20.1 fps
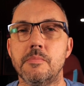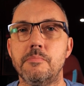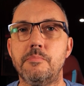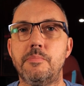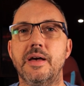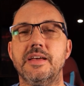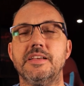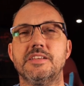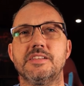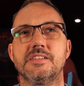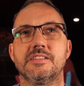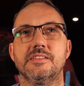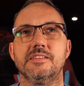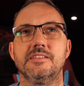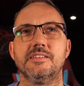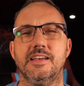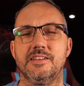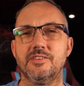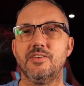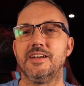best
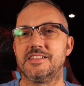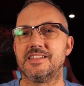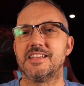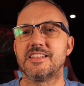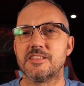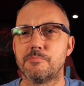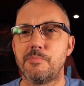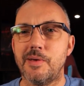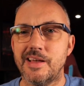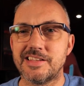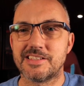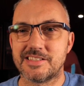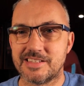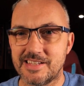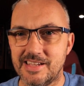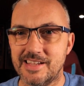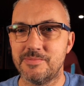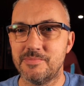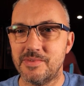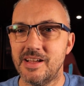
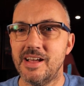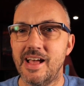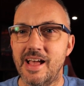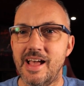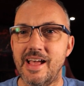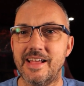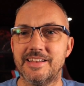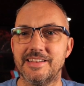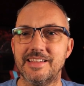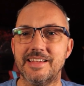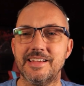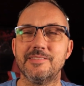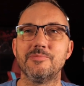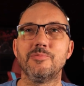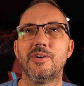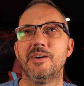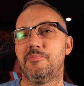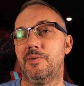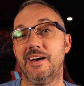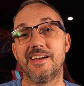team in the...
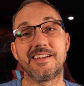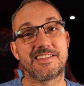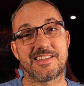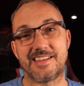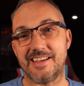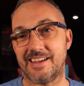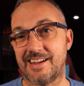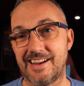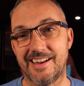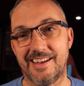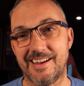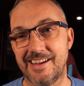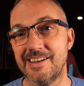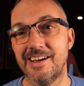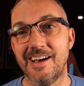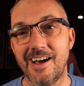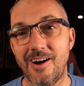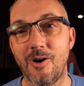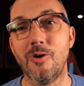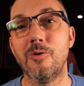We're basically
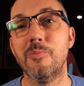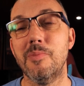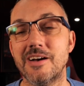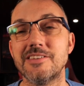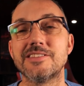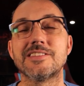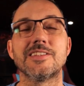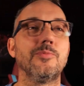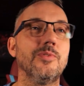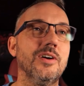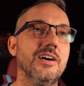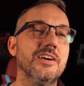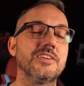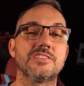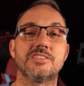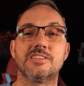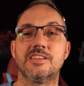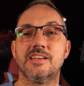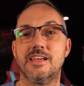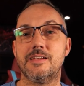almost the
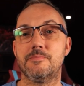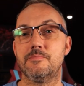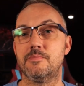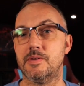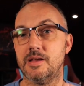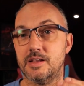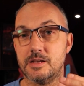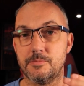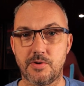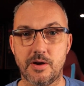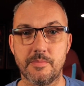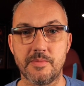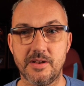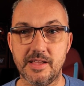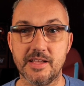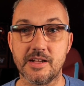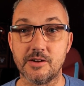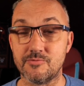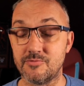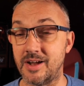worst team in the Premier
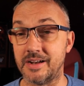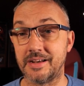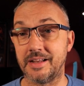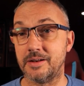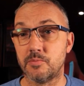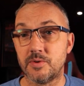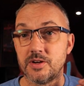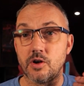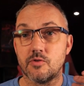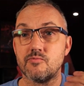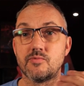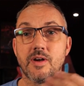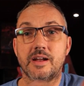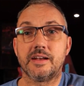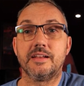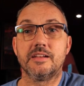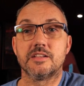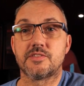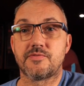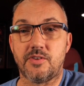League at running. We're not
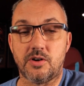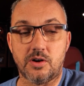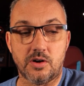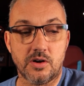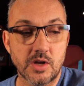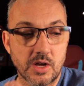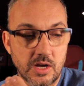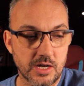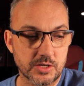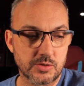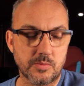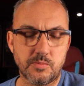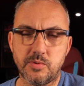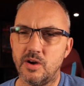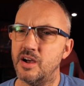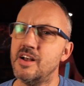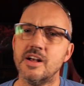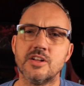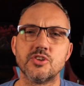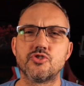running as far as we
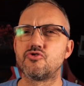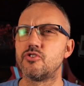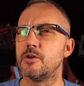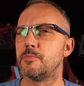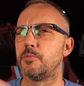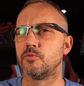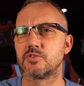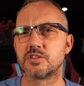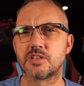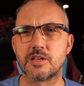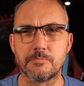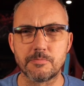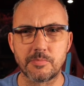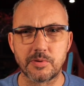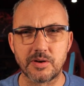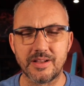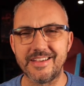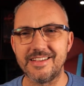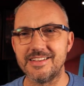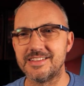were. Dribbles
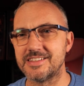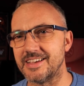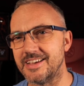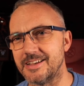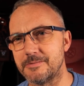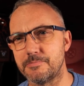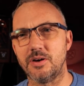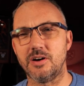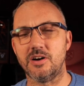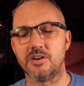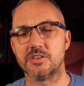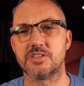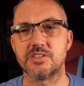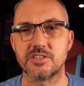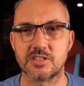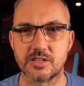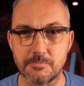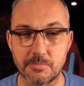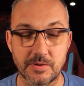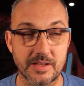completed,
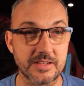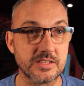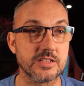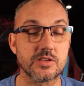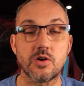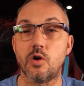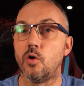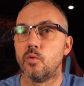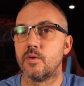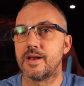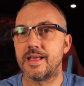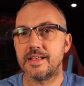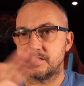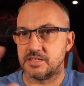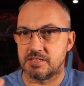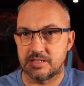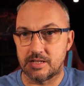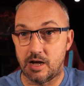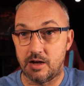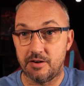passes completed, all that
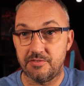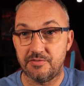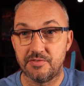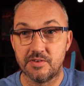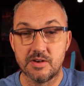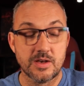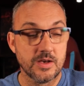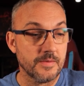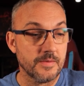stuff.